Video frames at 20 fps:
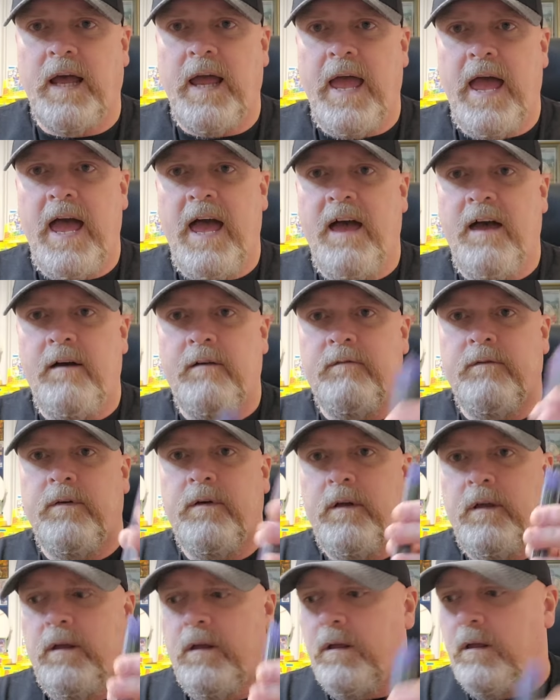I have
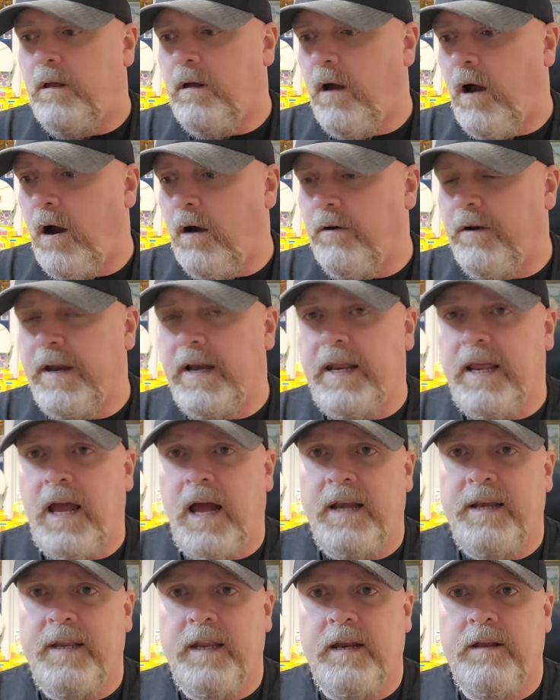already
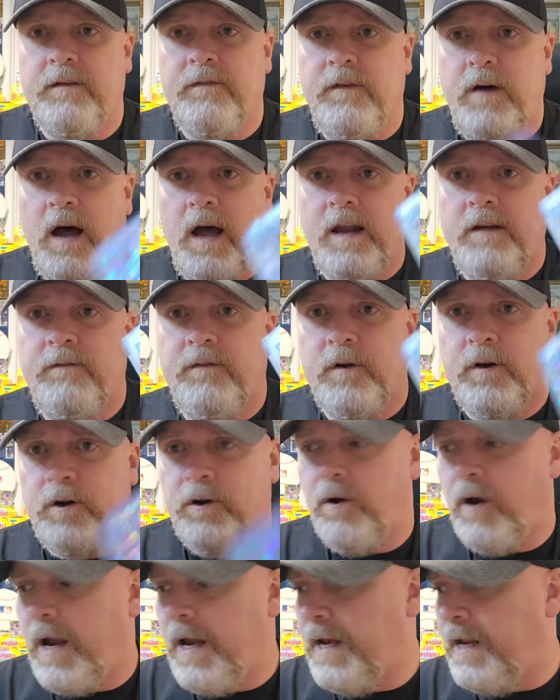identified for
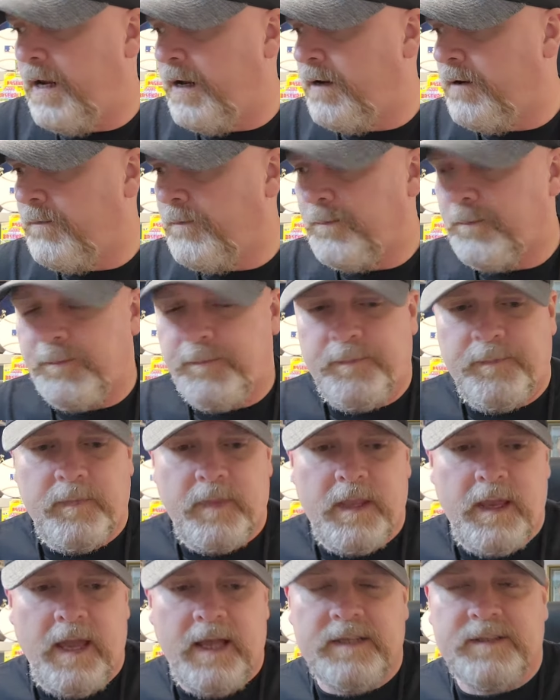grading
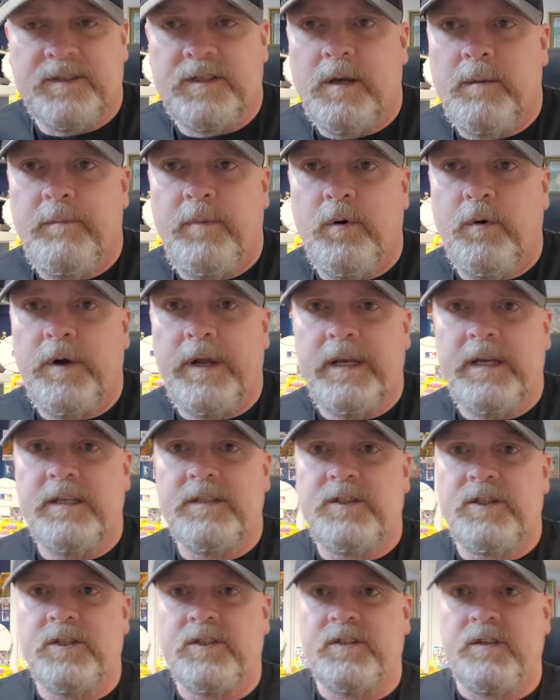at some point, and
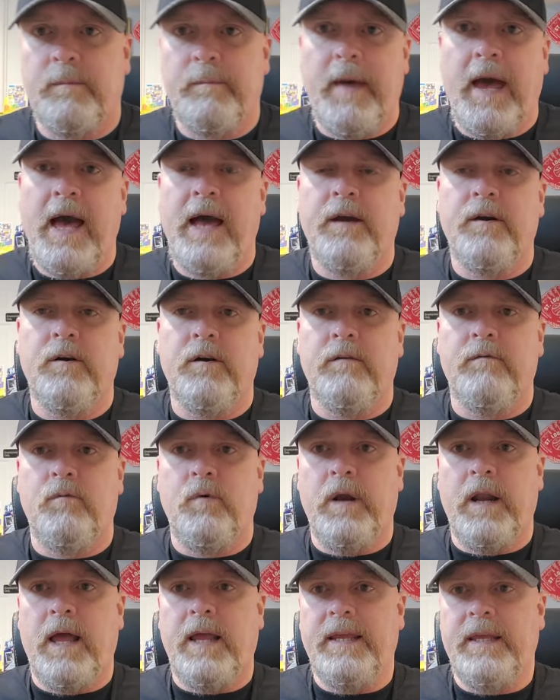it's just a matter of
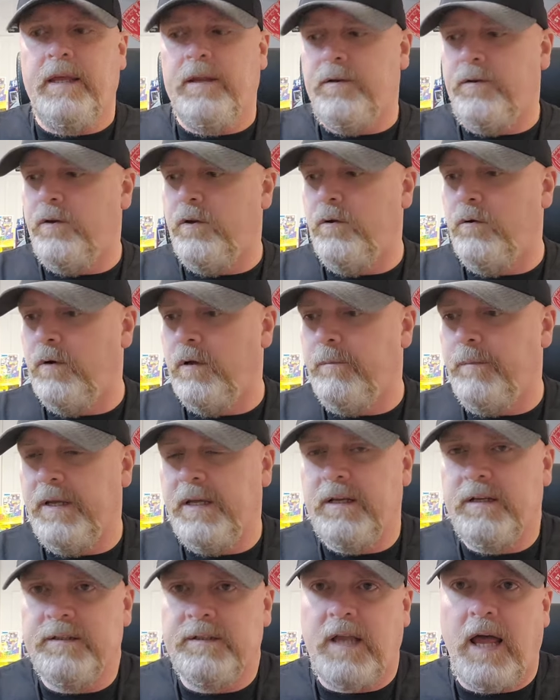when I get to it
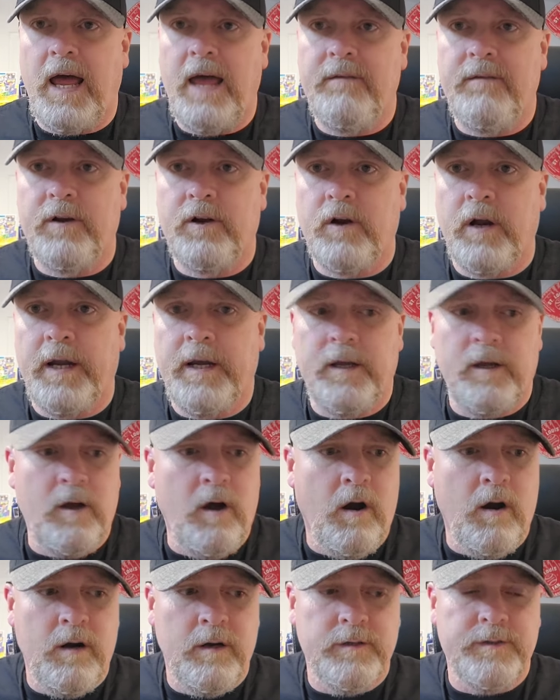because I haven't graded
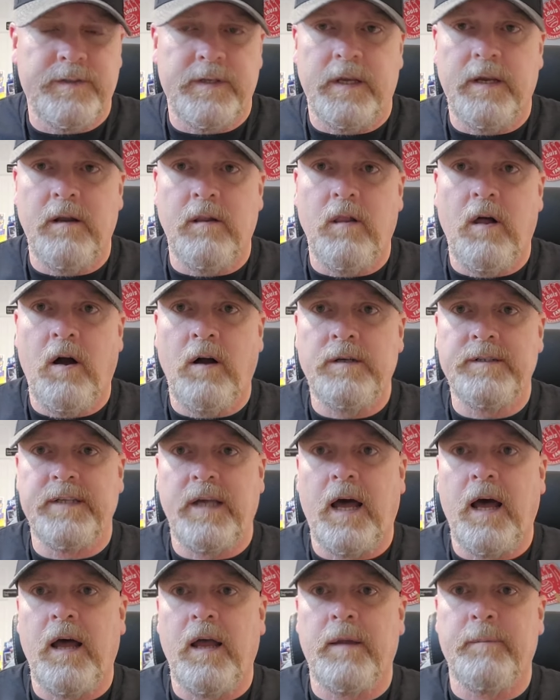cards in a long
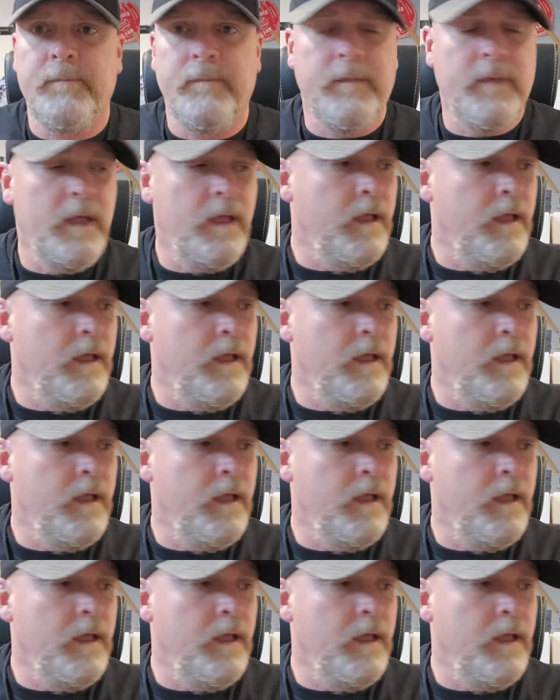time.